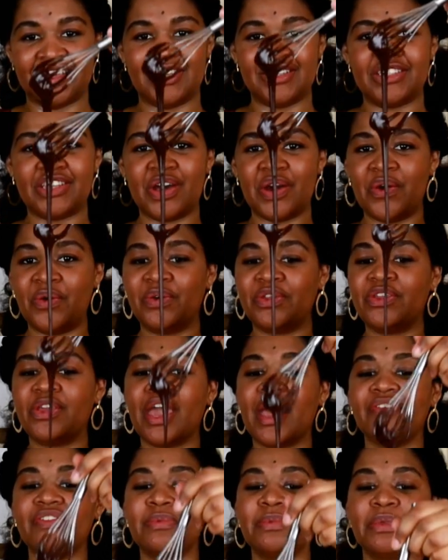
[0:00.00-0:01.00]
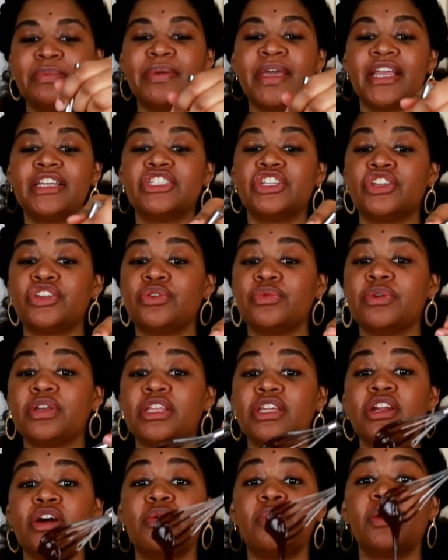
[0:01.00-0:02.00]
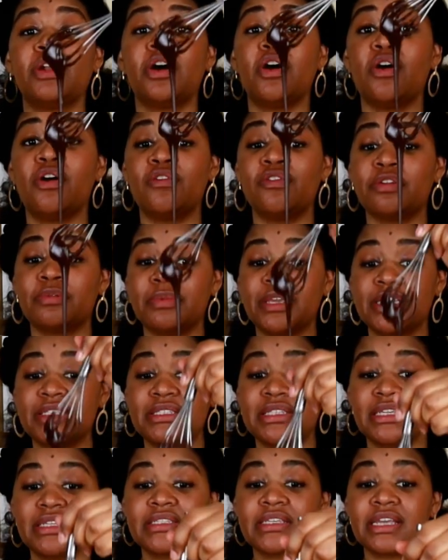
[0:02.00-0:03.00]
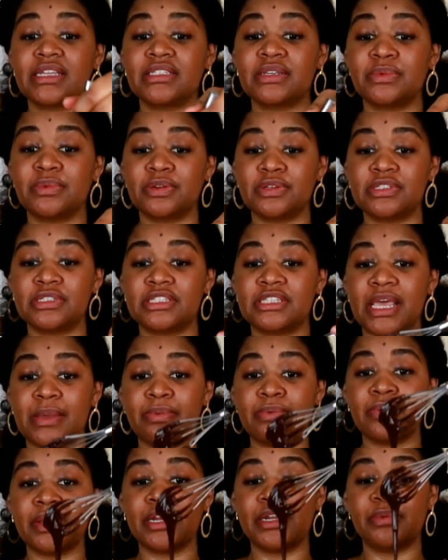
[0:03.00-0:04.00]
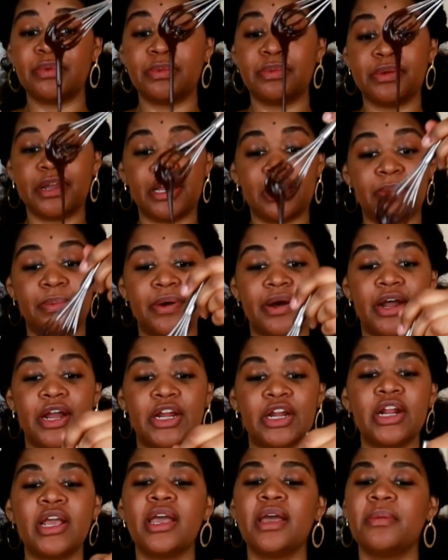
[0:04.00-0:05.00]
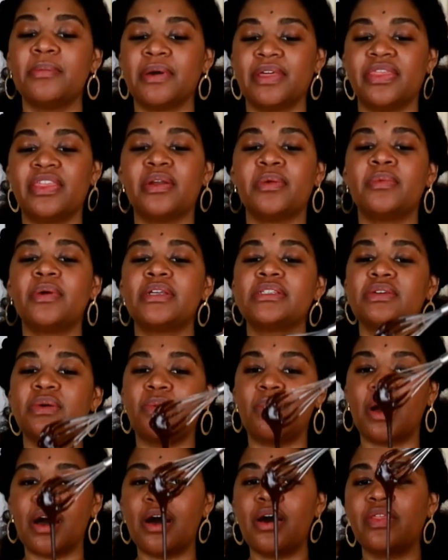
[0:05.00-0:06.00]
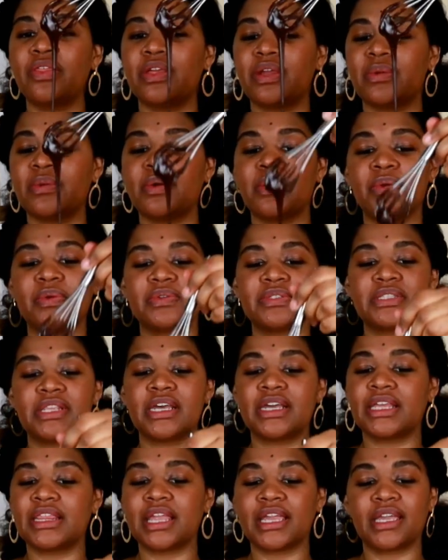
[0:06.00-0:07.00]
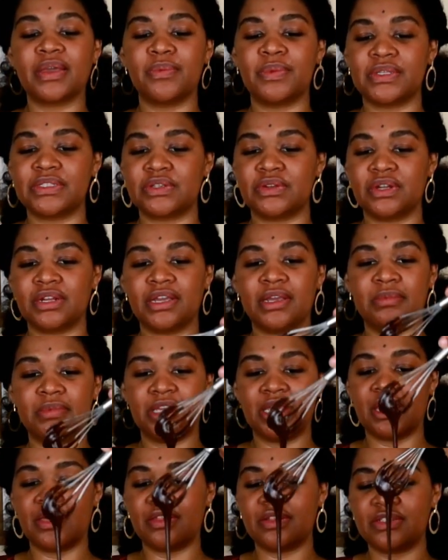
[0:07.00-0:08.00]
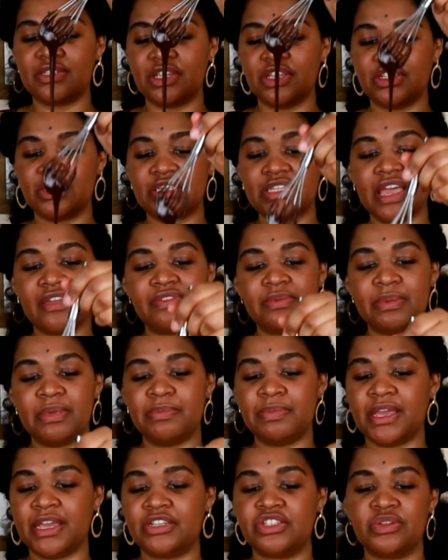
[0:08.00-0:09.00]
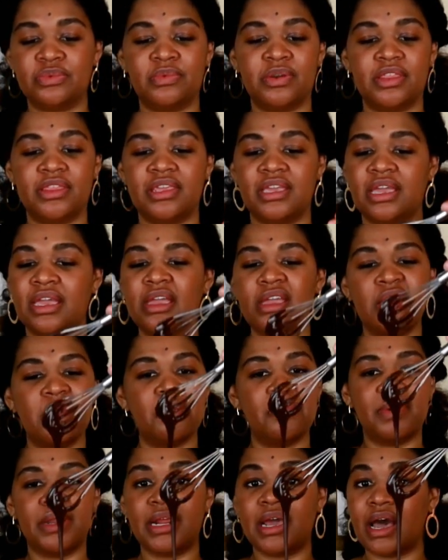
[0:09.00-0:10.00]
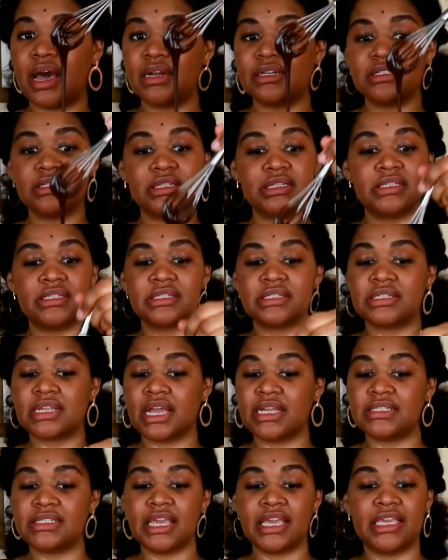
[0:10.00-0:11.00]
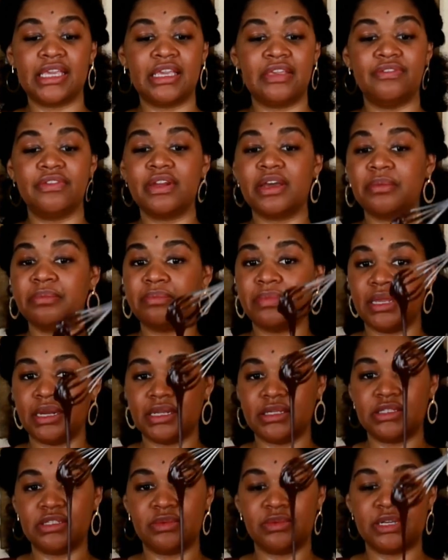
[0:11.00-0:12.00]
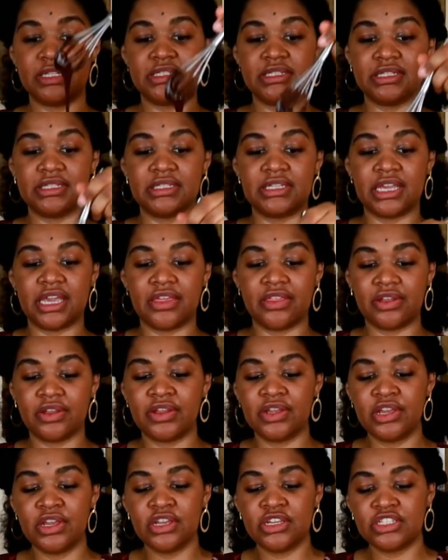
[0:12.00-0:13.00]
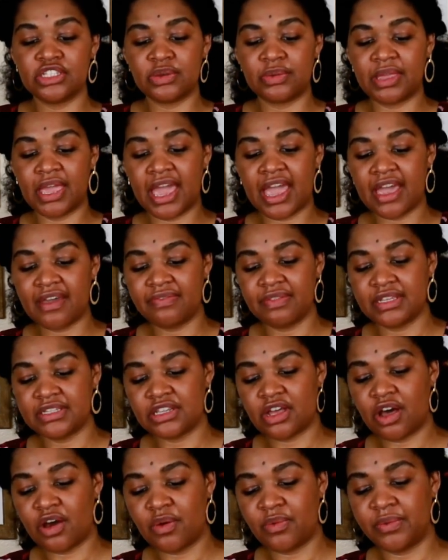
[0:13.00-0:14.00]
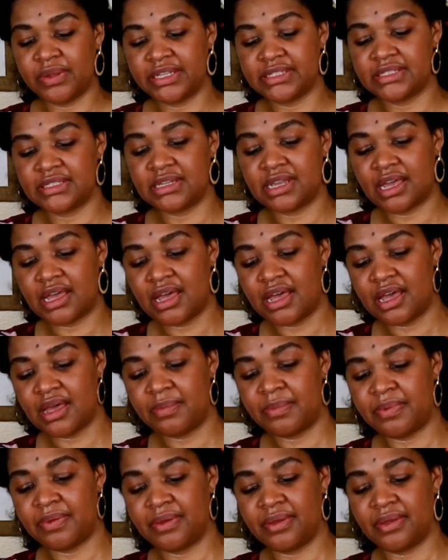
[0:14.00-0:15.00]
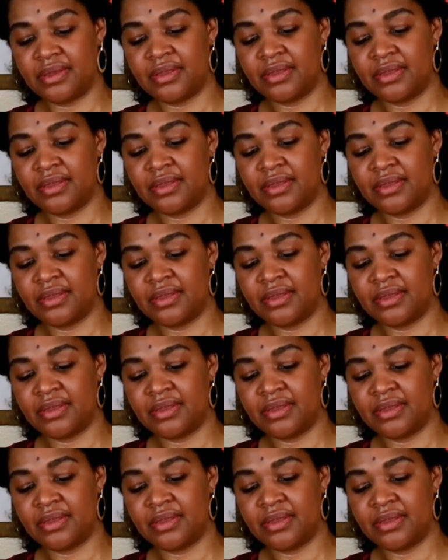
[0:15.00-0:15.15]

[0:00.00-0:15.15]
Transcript: So you have to be patient. You really don't want to overmix this because it will separate, it will break apart. But there was a while there where it was looking like it wasn't going to come together. So you just have to be patient with it. But it honestly does not take even a minute to whisk this together. So we have this all whisked up.